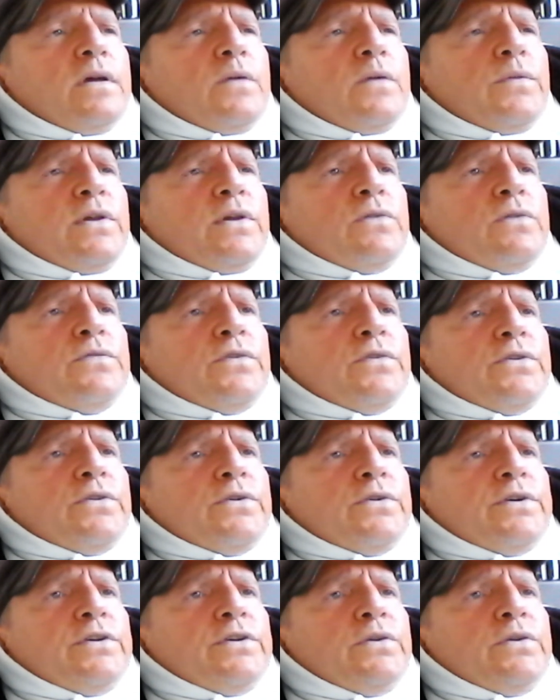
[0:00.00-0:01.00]
Without further
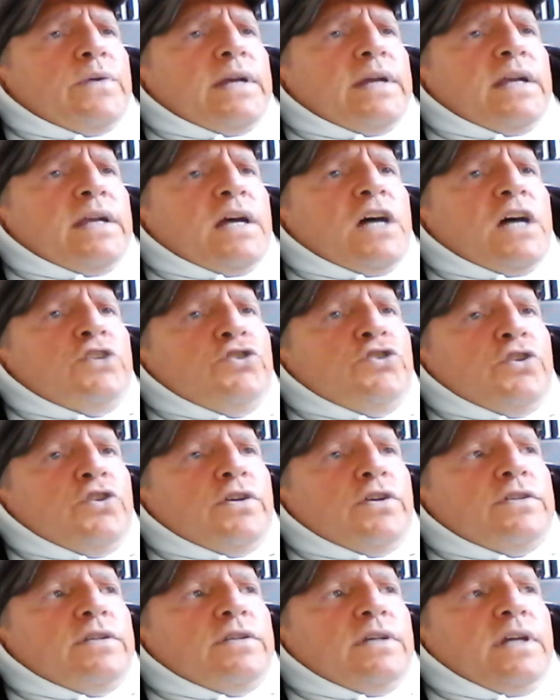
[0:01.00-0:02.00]
ado and an
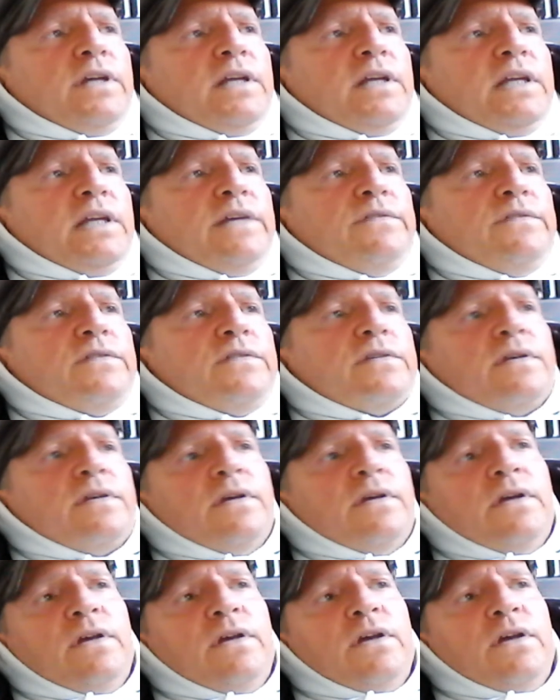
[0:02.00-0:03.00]
adieu, he leaves
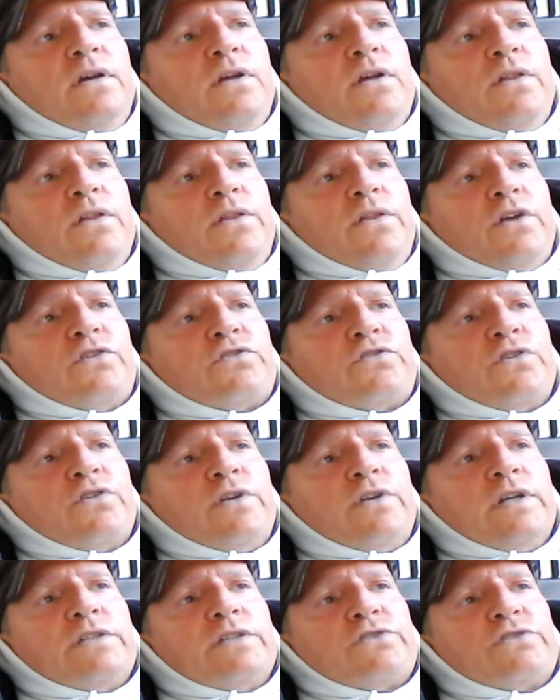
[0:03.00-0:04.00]
the
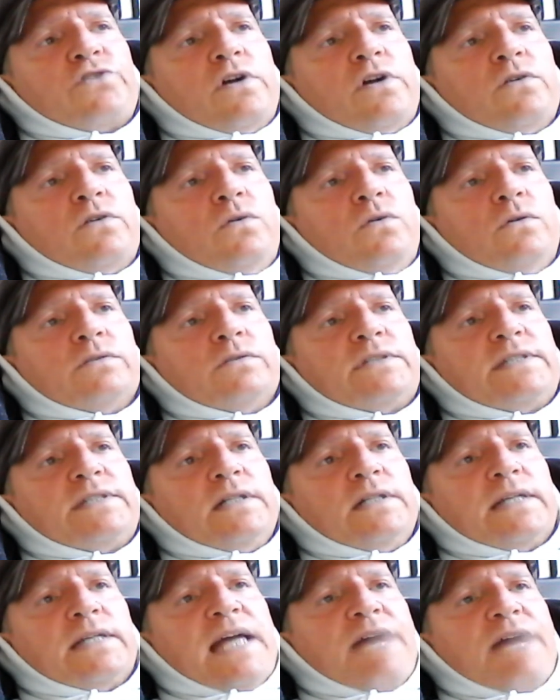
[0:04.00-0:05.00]
Stirling stronghold,
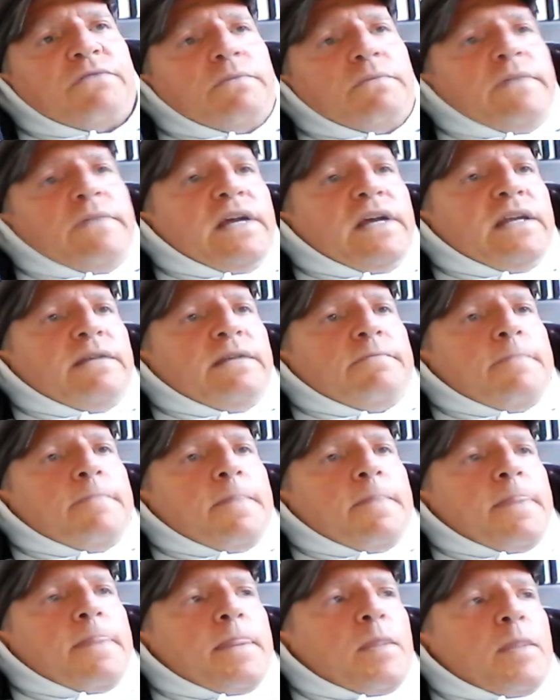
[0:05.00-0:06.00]
still captivated
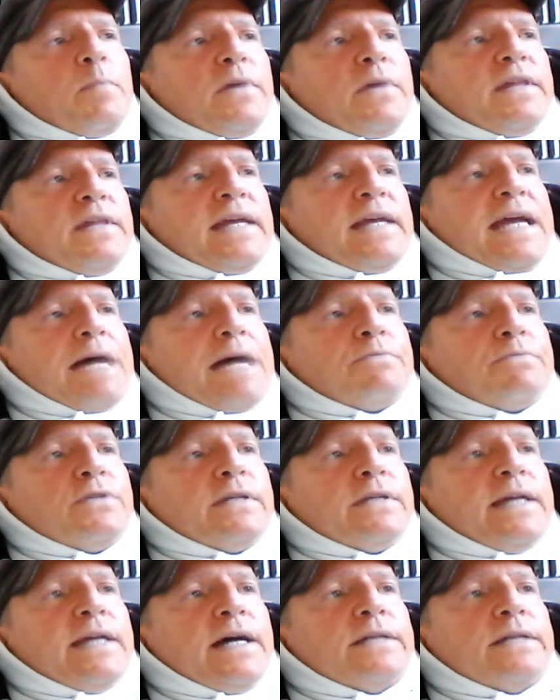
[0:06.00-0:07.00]
by the captured
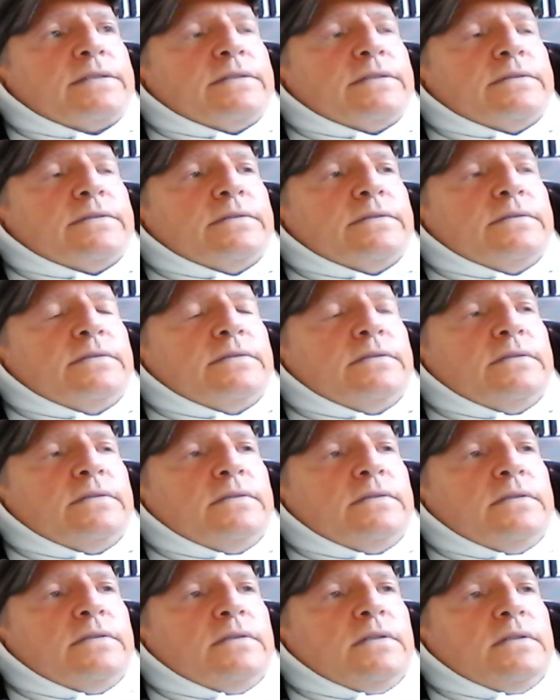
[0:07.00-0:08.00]
castle.
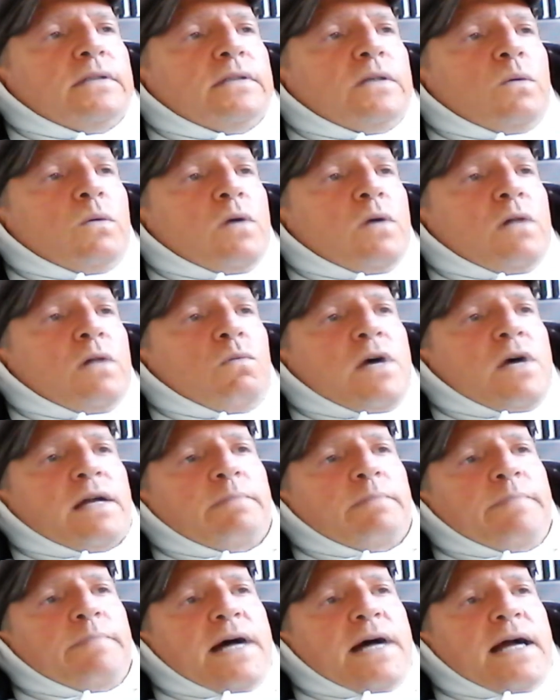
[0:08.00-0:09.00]
while walking
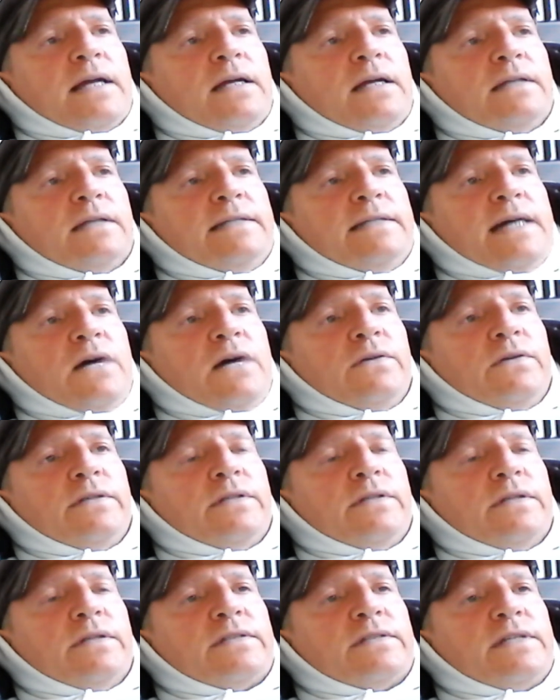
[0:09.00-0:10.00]
back down
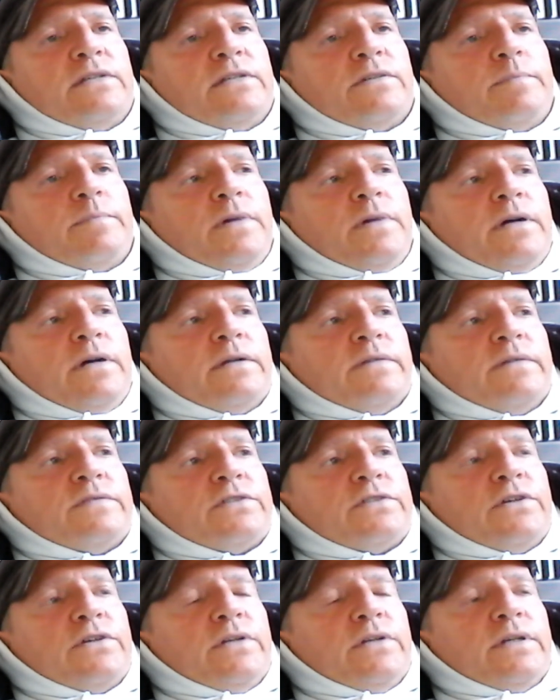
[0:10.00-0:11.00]
into the center part of
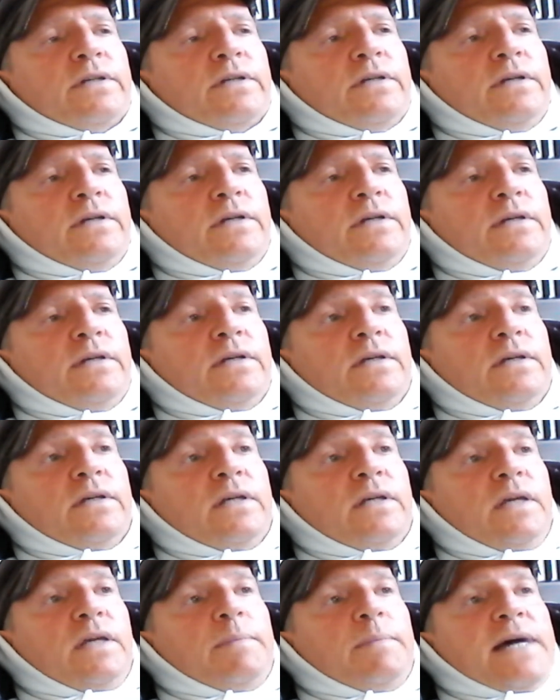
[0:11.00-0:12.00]
Stirling,
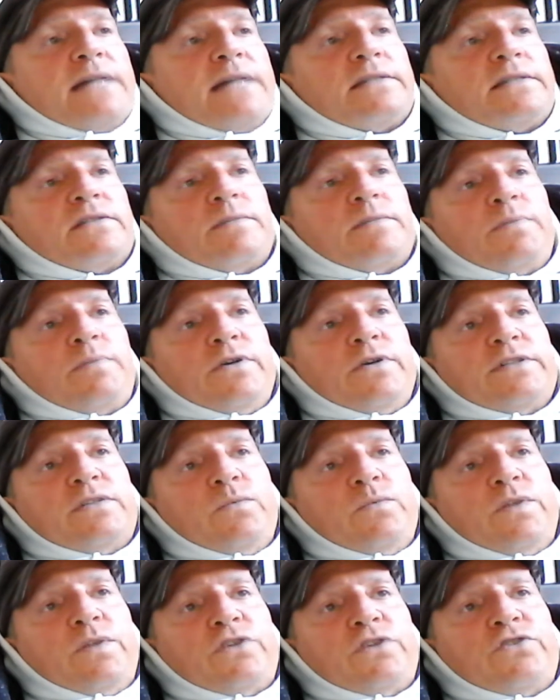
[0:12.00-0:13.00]
he passes a person
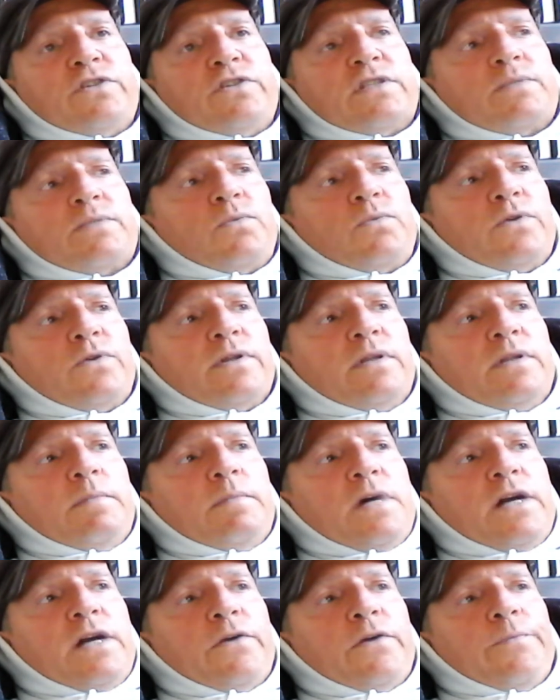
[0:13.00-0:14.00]
with a shirt sporting the
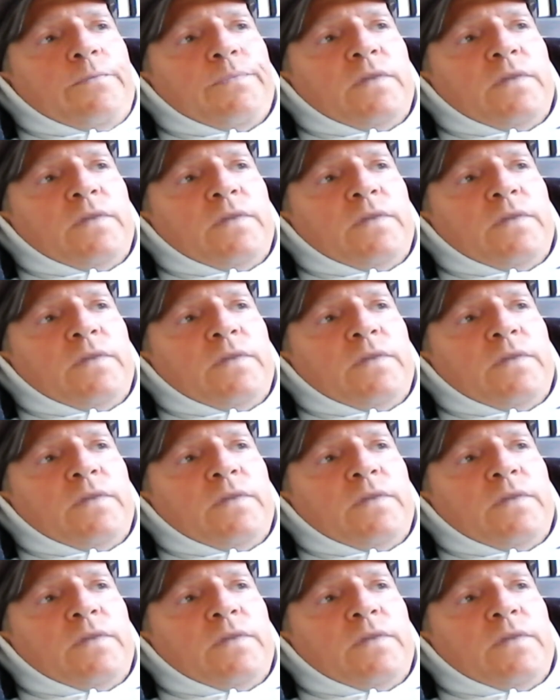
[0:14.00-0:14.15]
motto,